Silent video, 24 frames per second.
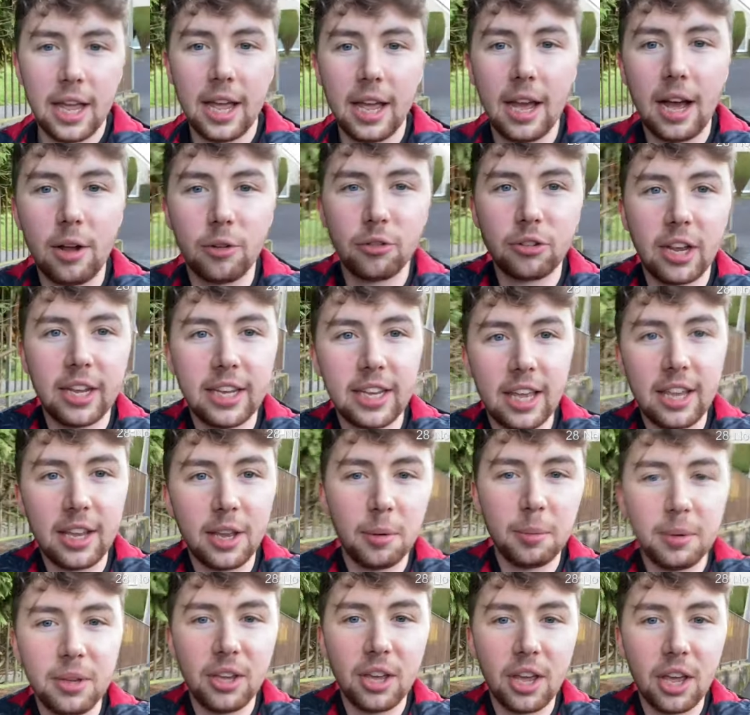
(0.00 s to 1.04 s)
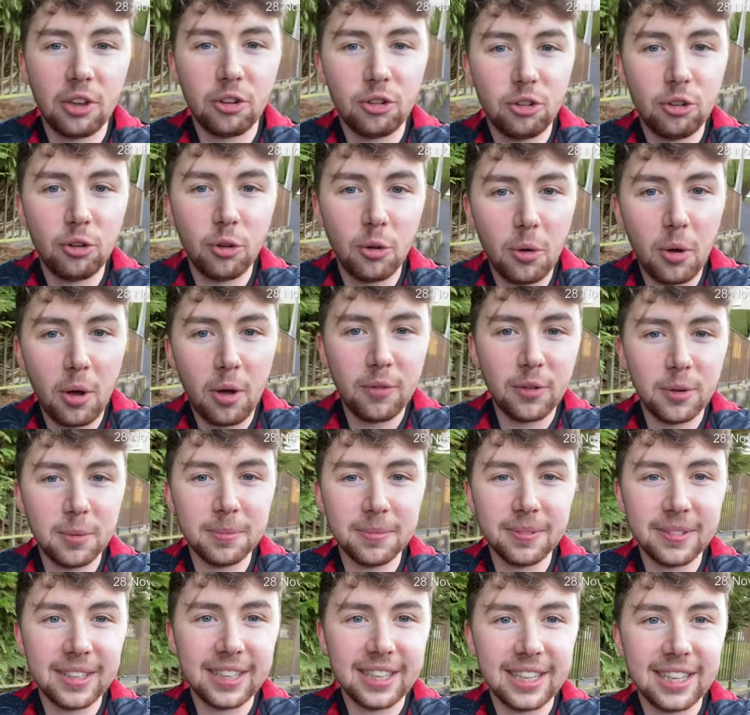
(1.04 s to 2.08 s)
I'll try and get you a wee show of him.
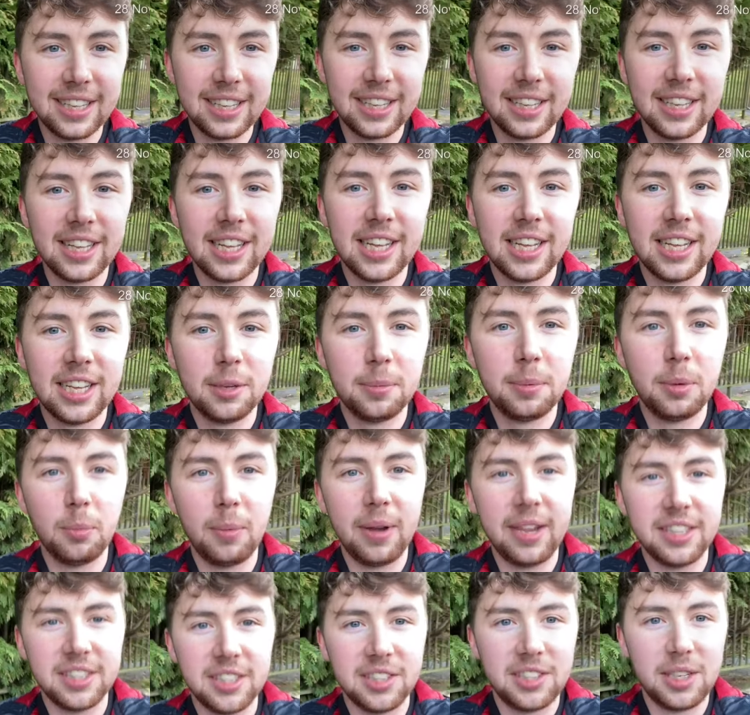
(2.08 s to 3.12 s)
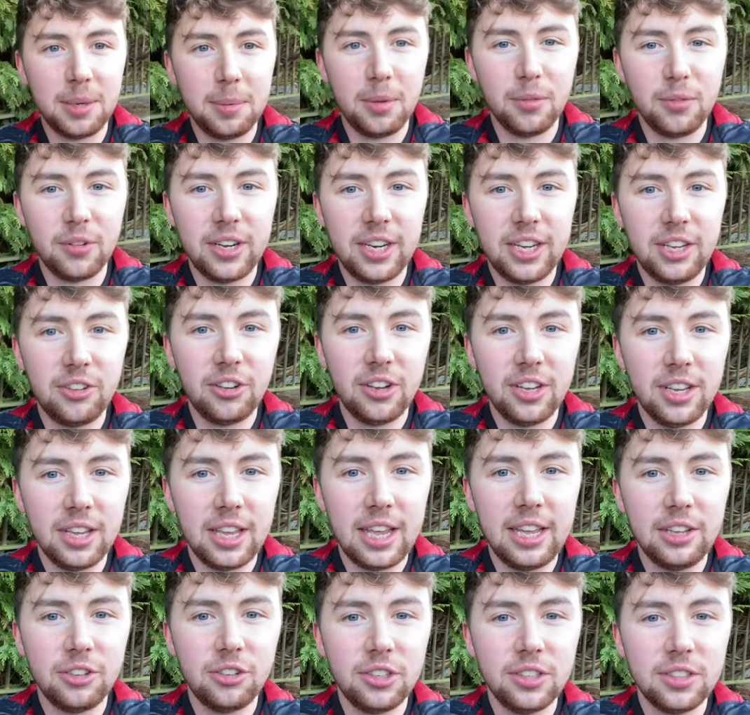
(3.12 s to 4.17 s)
He's been waiting to see me for
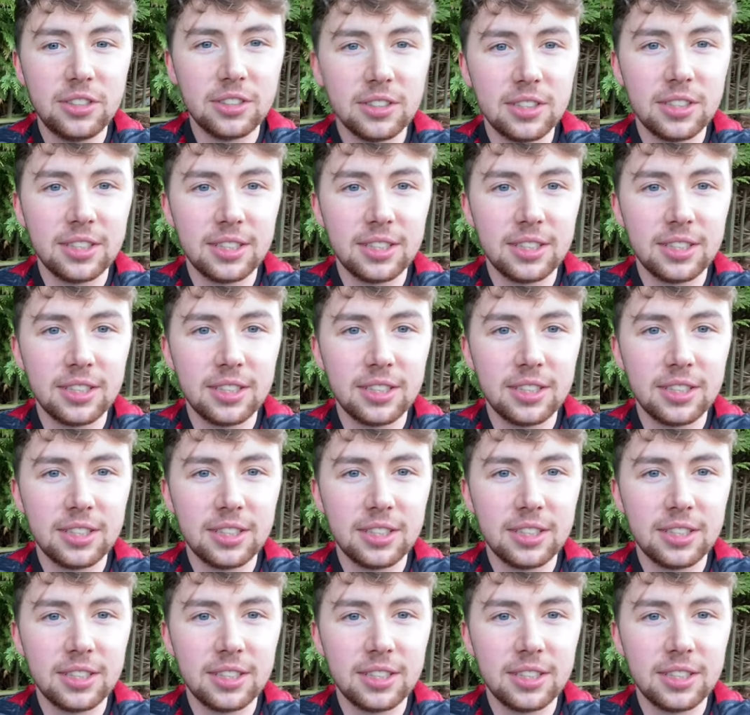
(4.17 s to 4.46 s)
ages.